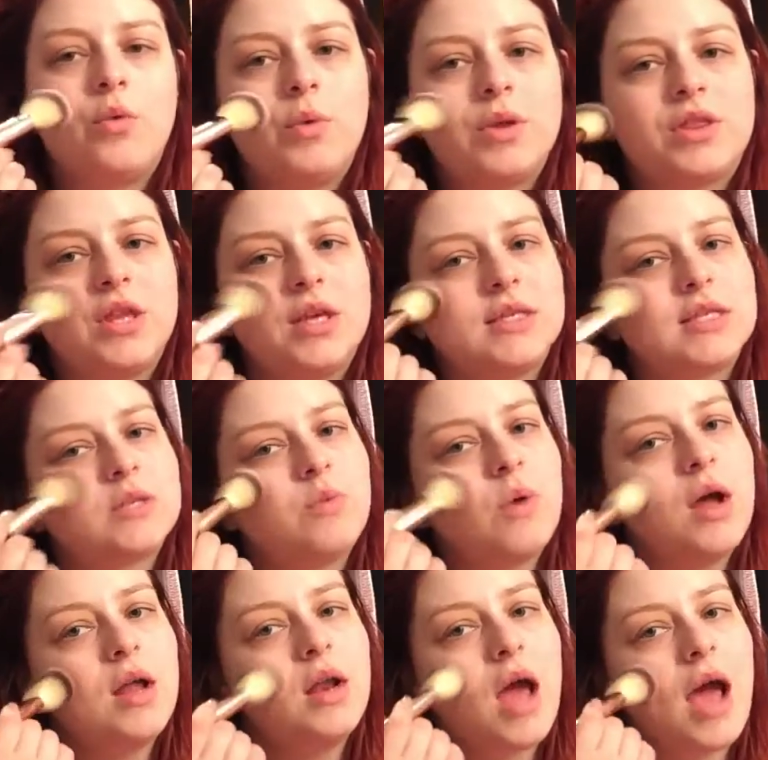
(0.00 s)
With this
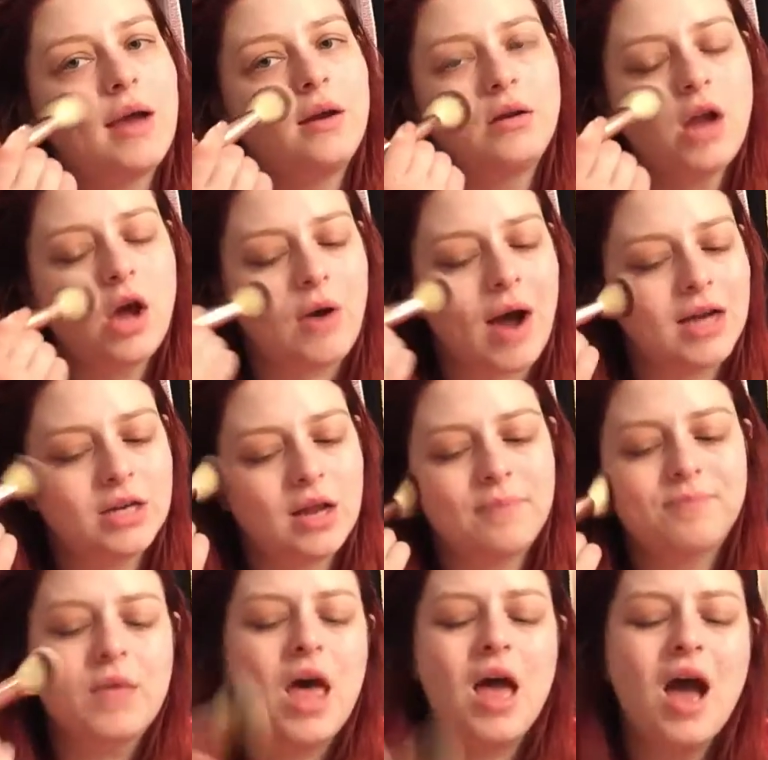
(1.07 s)
one, I don't know. I
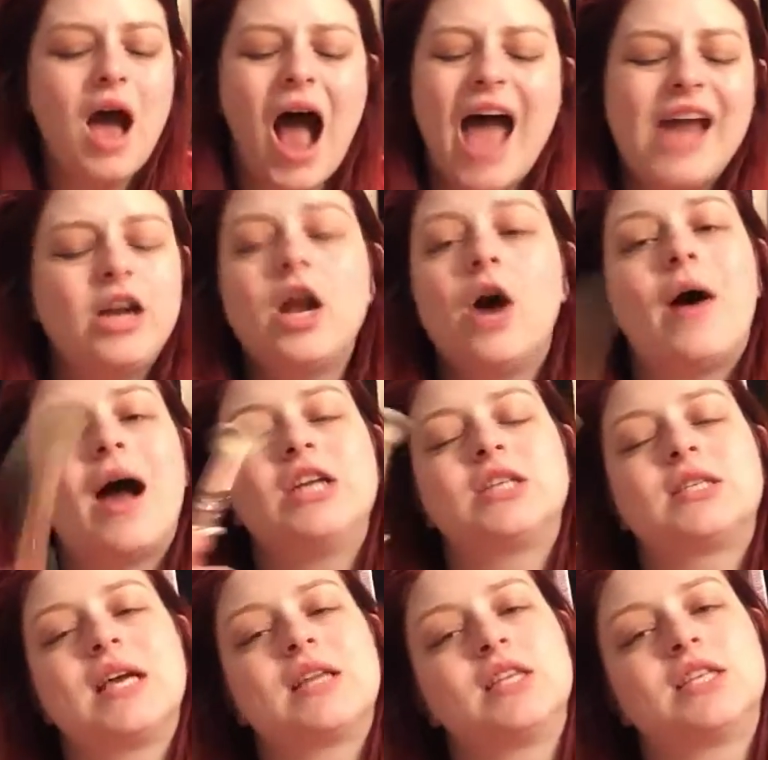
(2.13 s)
don't know. I
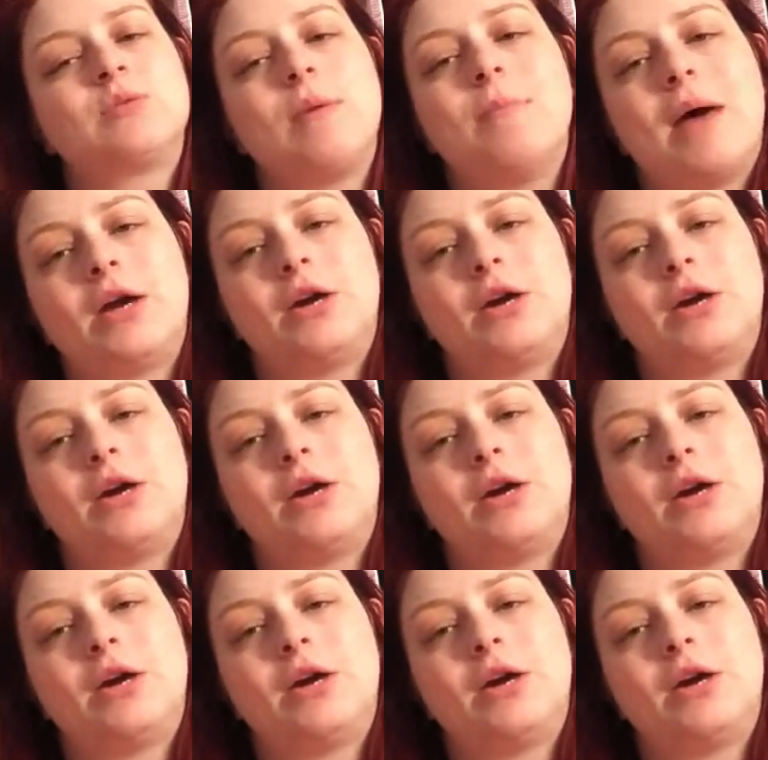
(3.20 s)
just like this one